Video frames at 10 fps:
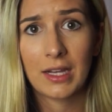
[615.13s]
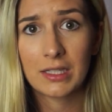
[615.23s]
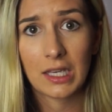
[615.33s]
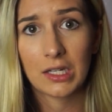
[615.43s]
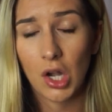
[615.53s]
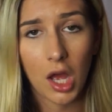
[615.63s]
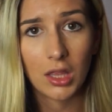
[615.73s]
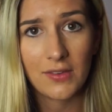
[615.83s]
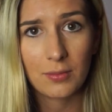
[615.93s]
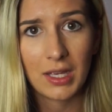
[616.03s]
He's like
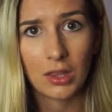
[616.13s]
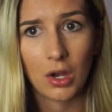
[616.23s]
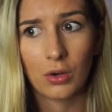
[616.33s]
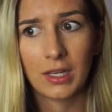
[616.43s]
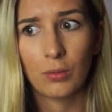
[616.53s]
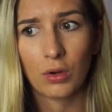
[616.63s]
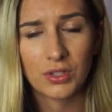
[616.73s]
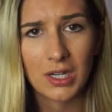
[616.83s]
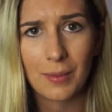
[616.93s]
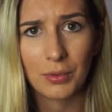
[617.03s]
not leaving me alone. He won't
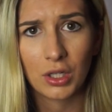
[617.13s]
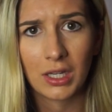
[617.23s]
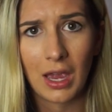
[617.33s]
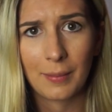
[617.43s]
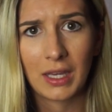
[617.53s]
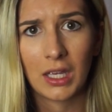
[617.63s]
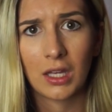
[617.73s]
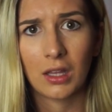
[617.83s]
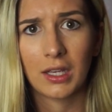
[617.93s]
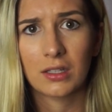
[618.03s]
stop looking at
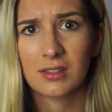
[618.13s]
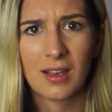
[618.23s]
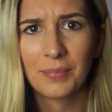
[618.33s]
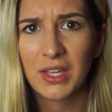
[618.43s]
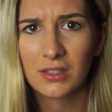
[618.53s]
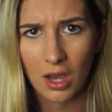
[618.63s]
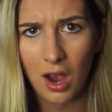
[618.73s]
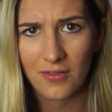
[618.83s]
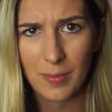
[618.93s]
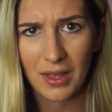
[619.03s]
me. Like something's
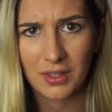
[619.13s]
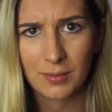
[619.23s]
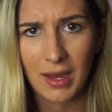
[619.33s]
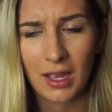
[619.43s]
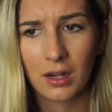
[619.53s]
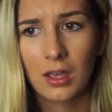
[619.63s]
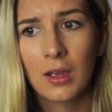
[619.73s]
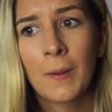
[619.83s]
off about this man.